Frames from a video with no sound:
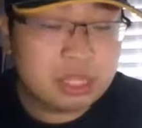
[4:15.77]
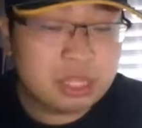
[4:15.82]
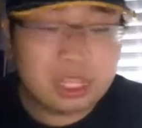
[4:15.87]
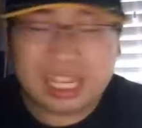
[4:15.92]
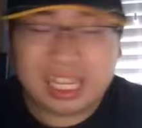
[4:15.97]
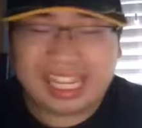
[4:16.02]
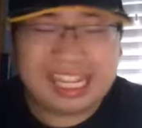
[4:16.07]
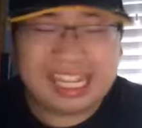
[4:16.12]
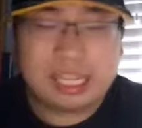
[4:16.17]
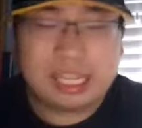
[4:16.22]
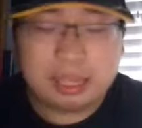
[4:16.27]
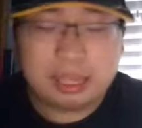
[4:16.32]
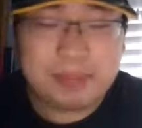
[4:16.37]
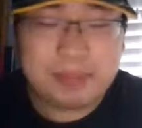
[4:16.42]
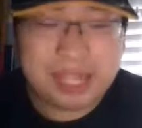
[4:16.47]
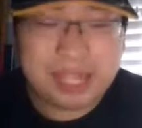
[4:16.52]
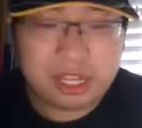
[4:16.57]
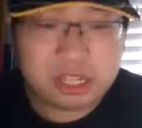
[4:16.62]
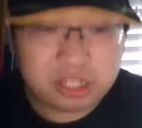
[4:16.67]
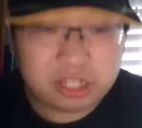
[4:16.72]
He could
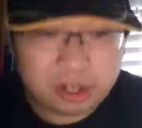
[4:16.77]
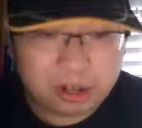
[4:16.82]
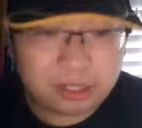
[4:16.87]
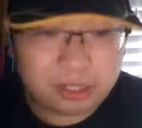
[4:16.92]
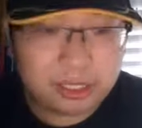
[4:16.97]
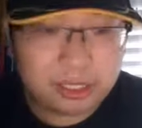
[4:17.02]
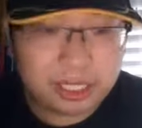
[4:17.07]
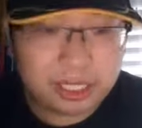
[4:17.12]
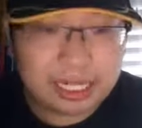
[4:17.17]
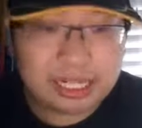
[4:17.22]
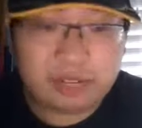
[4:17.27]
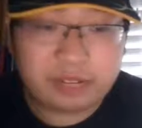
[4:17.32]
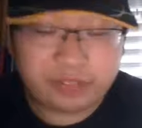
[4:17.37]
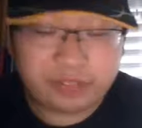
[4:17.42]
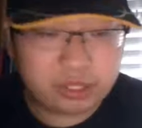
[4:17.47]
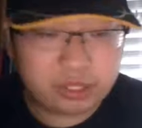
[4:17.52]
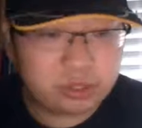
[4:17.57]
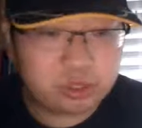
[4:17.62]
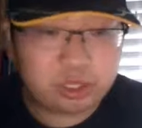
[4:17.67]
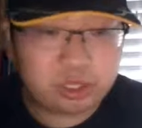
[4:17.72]
be a starter in the
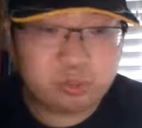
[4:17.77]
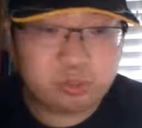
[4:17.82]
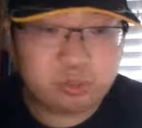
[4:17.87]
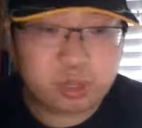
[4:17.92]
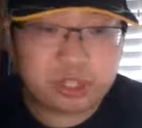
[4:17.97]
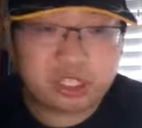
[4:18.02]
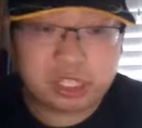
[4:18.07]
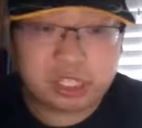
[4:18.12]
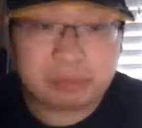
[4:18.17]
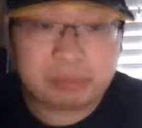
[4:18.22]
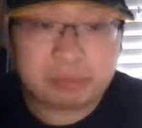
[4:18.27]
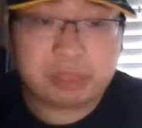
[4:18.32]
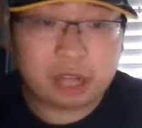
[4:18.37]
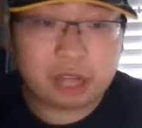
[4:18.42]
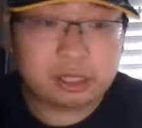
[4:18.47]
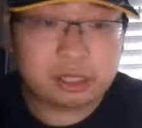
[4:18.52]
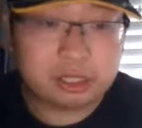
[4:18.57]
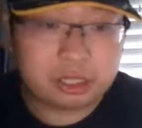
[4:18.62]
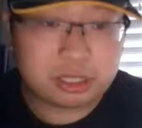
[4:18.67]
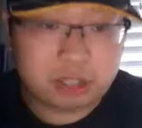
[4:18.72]
future once James
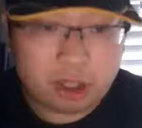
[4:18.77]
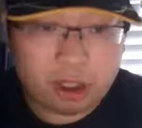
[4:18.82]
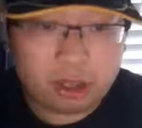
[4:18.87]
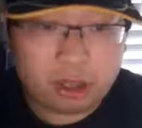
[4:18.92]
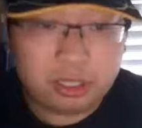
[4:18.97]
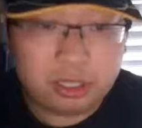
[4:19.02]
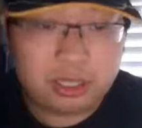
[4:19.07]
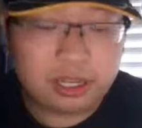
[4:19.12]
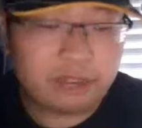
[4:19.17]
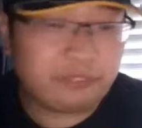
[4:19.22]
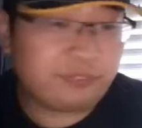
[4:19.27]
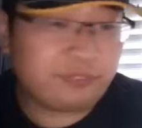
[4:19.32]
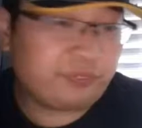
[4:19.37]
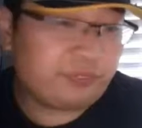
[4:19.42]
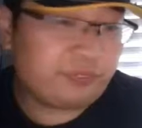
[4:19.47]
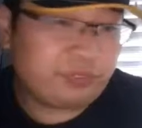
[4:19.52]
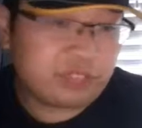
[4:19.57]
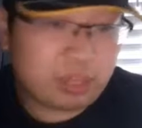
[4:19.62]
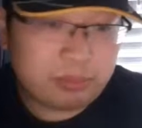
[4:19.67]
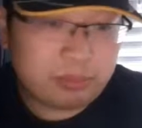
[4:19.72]
Conner is gone. If
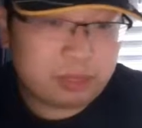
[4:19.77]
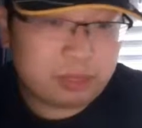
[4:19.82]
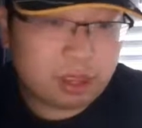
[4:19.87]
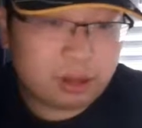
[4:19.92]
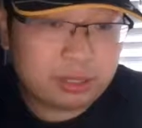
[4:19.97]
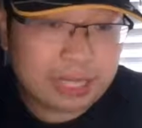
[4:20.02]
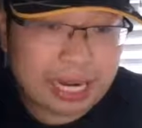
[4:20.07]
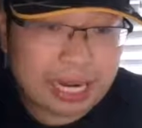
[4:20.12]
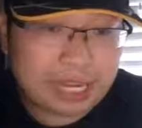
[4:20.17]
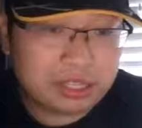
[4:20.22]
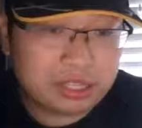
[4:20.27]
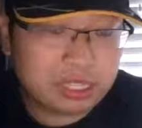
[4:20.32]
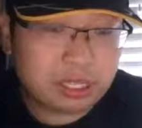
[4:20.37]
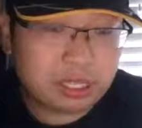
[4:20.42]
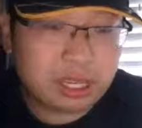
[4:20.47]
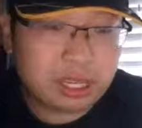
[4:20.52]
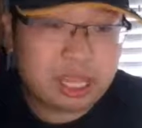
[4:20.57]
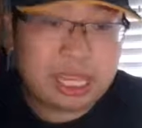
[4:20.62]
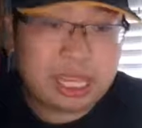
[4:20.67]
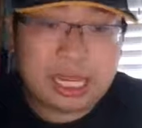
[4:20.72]
James Conner has
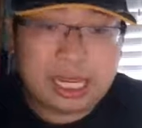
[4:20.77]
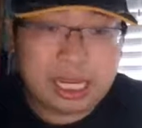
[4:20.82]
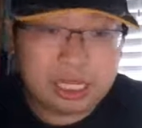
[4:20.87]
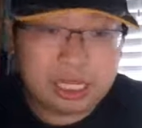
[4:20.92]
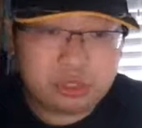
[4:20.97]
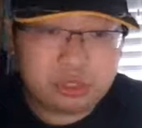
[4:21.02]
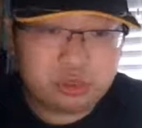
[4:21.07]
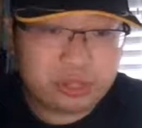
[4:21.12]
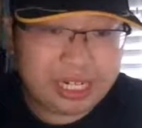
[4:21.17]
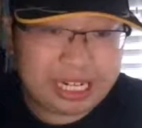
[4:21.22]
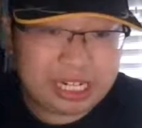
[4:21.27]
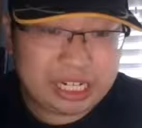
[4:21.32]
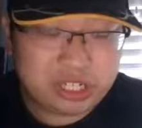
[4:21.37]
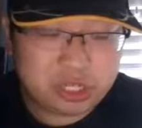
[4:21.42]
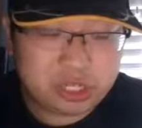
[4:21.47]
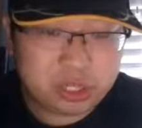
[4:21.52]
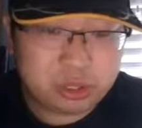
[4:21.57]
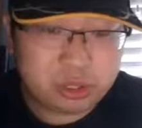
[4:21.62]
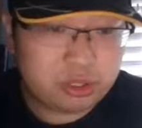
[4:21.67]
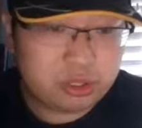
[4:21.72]
injury
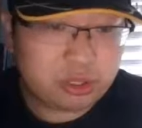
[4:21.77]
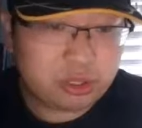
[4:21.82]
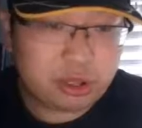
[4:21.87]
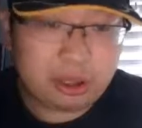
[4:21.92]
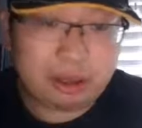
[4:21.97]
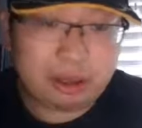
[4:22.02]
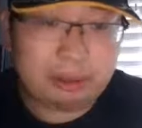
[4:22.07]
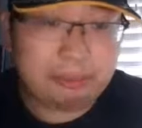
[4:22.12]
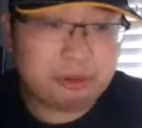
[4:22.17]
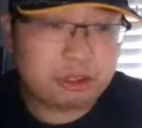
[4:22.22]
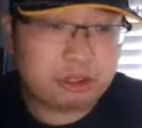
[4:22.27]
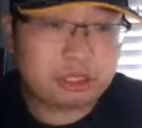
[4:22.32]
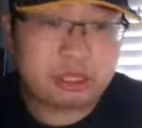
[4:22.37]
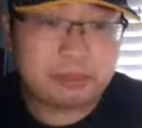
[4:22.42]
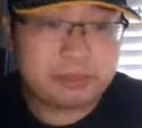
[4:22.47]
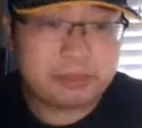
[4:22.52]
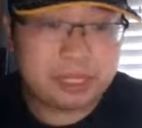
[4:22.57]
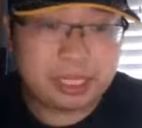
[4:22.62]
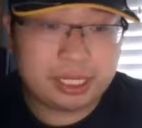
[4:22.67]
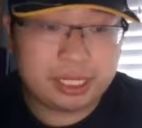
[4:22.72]
issues or
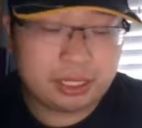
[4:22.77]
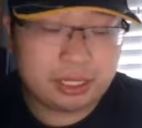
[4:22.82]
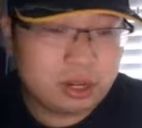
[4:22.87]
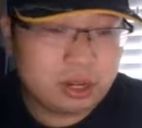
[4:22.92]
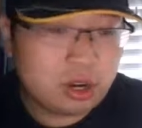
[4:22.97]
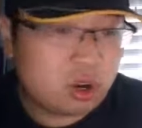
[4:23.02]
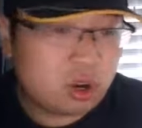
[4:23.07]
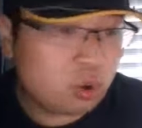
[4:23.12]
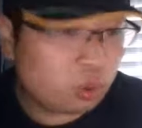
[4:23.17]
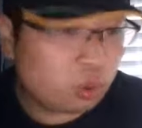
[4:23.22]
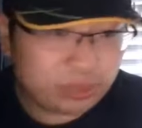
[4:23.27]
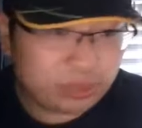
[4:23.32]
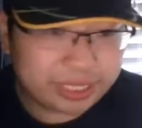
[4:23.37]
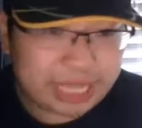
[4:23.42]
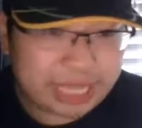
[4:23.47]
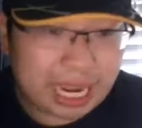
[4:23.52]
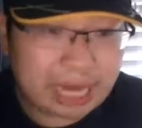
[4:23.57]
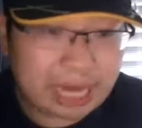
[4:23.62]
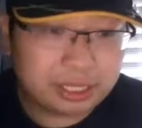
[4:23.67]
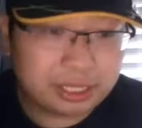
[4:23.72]
something, or
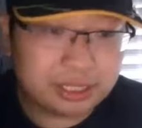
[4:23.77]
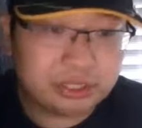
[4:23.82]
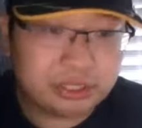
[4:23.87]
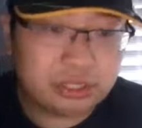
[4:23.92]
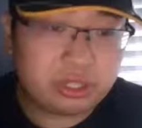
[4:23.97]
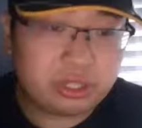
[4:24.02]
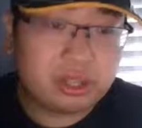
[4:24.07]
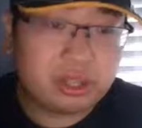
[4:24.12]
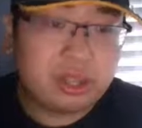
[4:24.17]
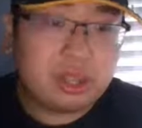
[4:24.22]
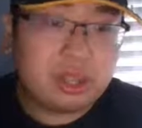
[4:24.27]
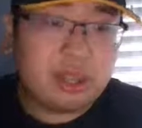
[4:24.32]
retires.